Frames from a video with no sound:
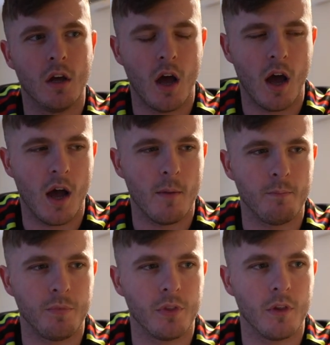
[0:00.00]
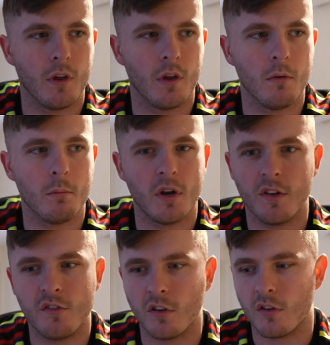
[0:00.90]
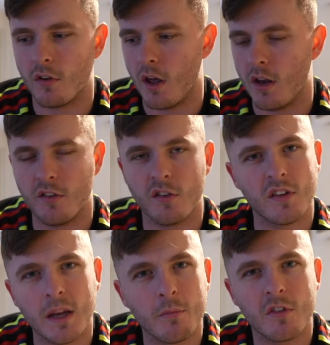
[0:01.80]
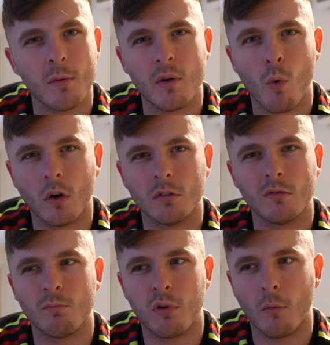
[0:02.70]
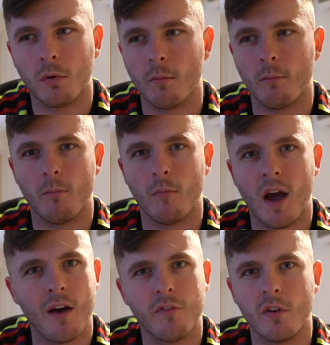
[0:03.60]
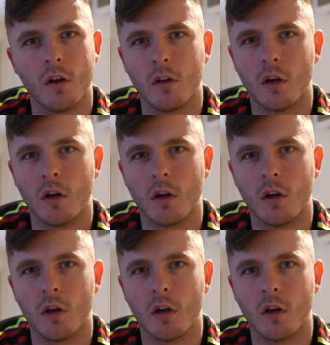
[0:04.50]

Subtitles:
But it just seems to be one problem after